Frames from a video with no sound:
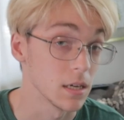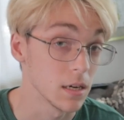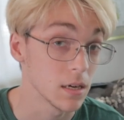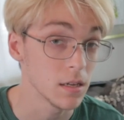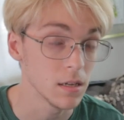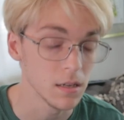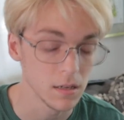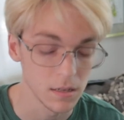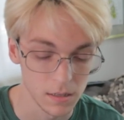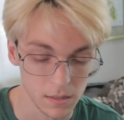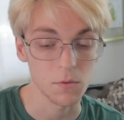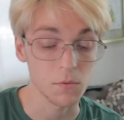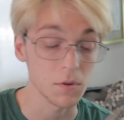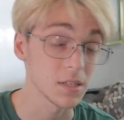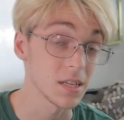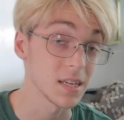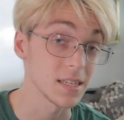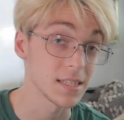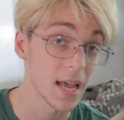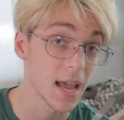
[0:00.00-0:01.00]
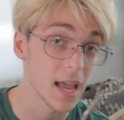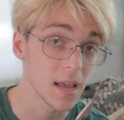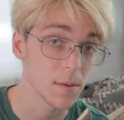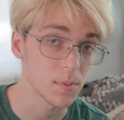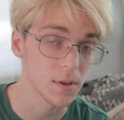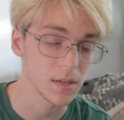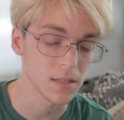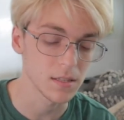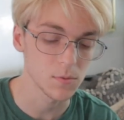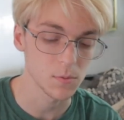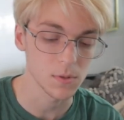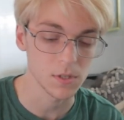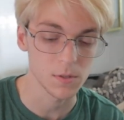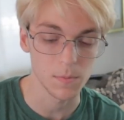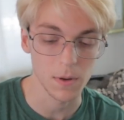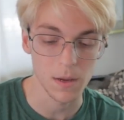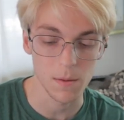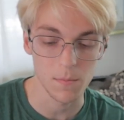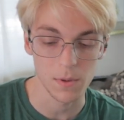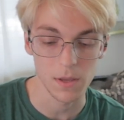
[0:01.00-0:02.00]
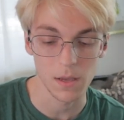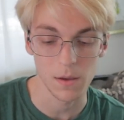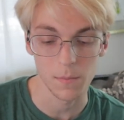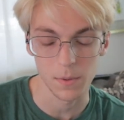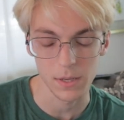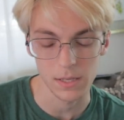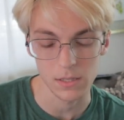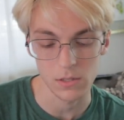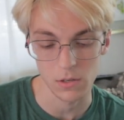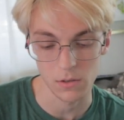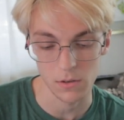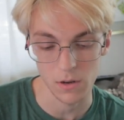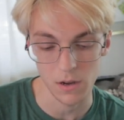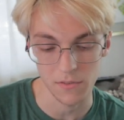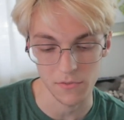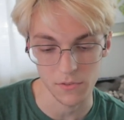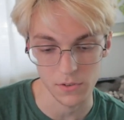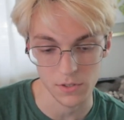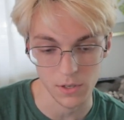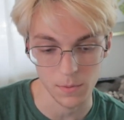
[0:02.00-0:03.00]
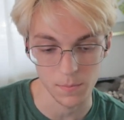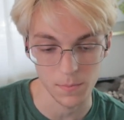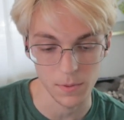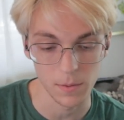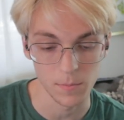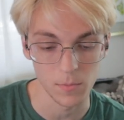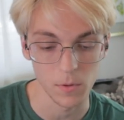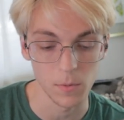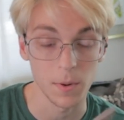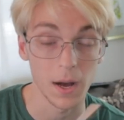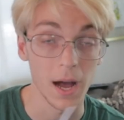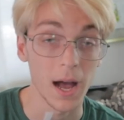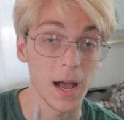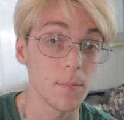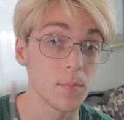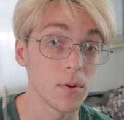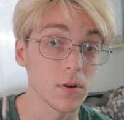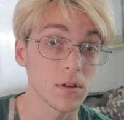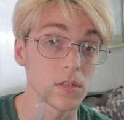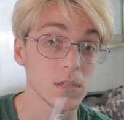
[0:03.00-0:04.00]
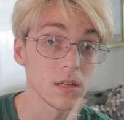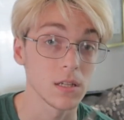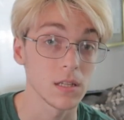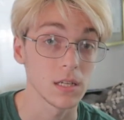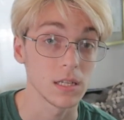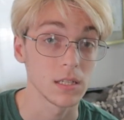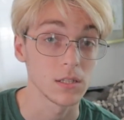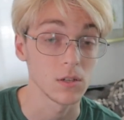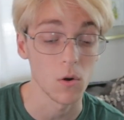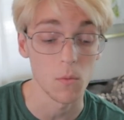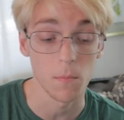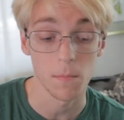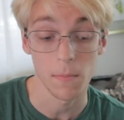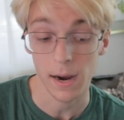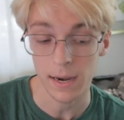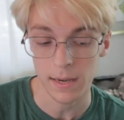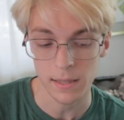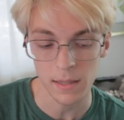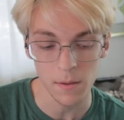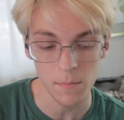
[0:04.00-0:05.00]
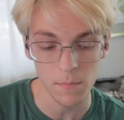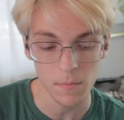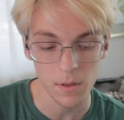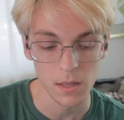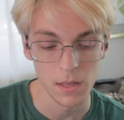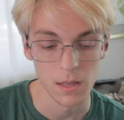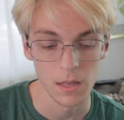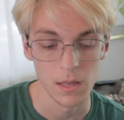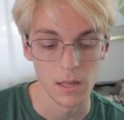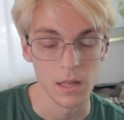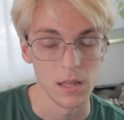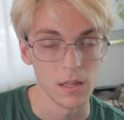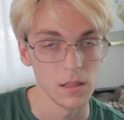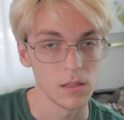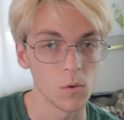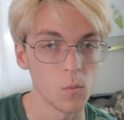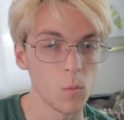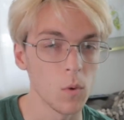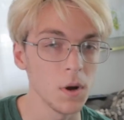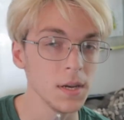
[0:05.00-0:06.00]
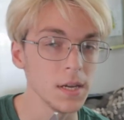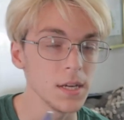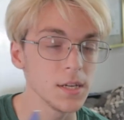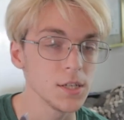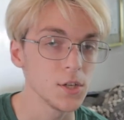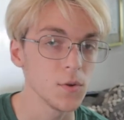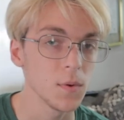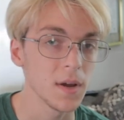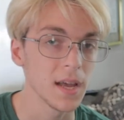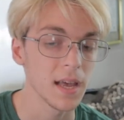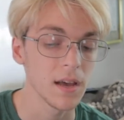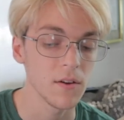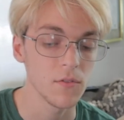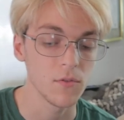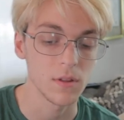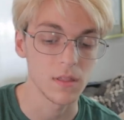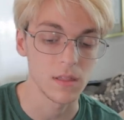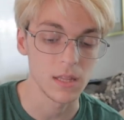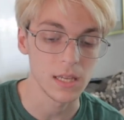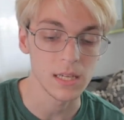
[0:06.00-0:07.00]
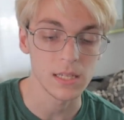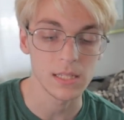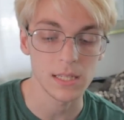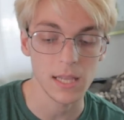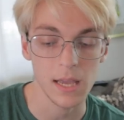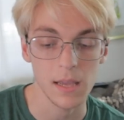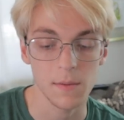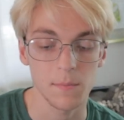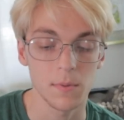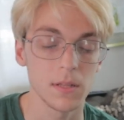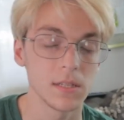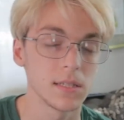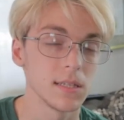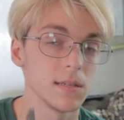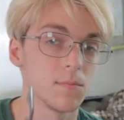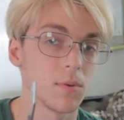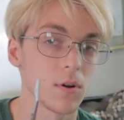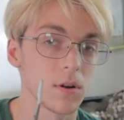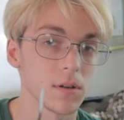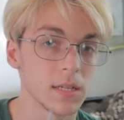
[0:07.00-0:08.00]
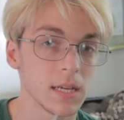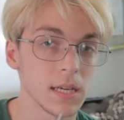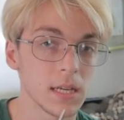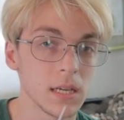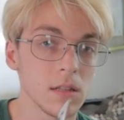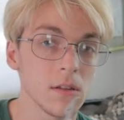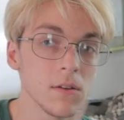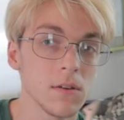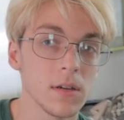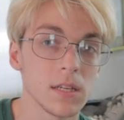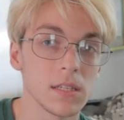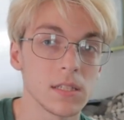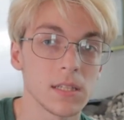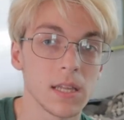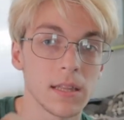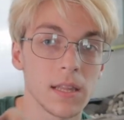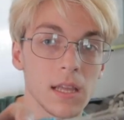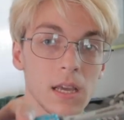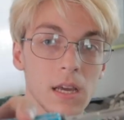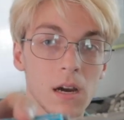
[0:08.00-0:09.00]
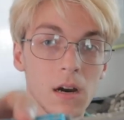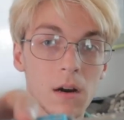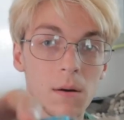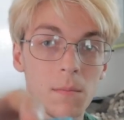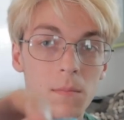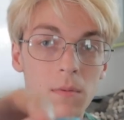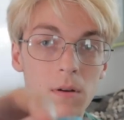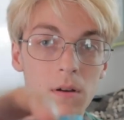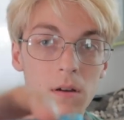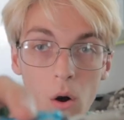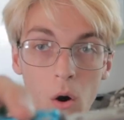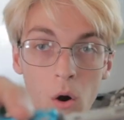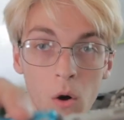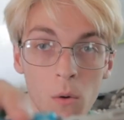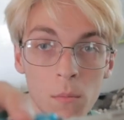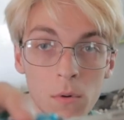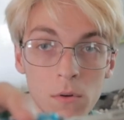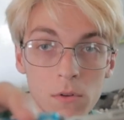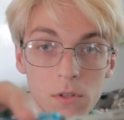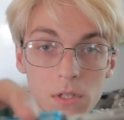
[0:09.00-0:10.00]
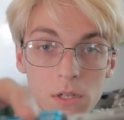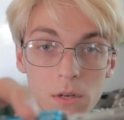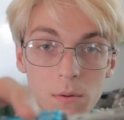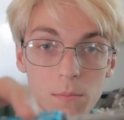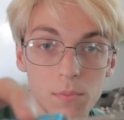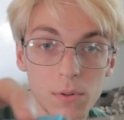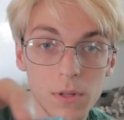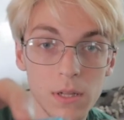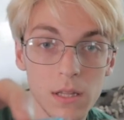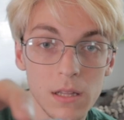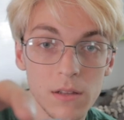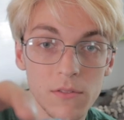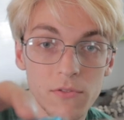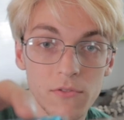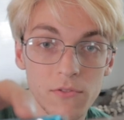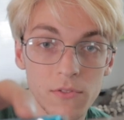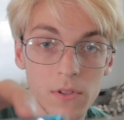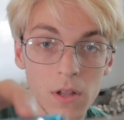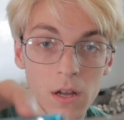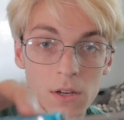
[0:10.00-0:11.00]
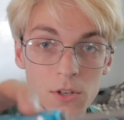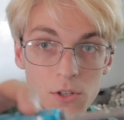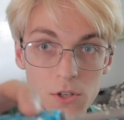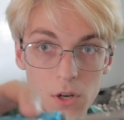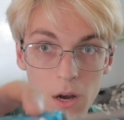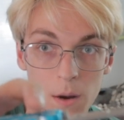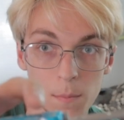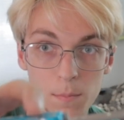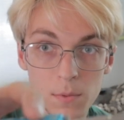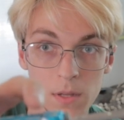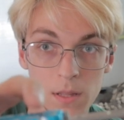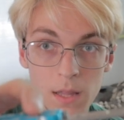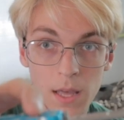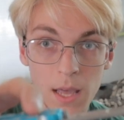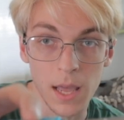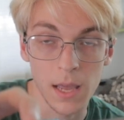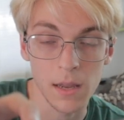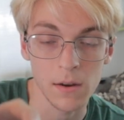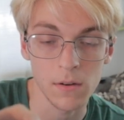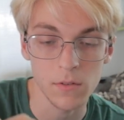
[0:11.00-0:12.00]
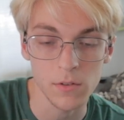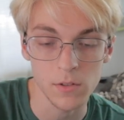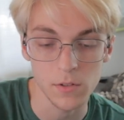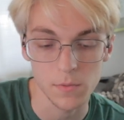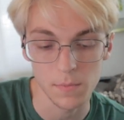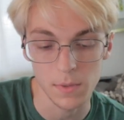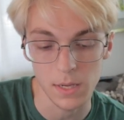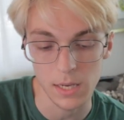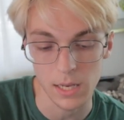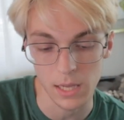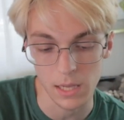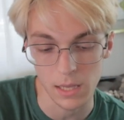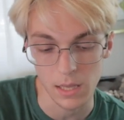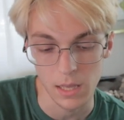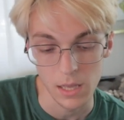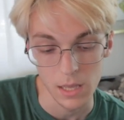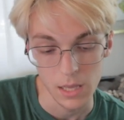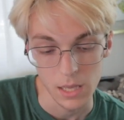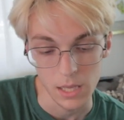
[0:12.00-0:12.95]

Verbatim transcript: good. It runs on tang pins, which might be a big turnoff for some people, but I personally don't mind them. The one issue I have with these tang pins in particular is that they come almost completely flush up to the handles, meaning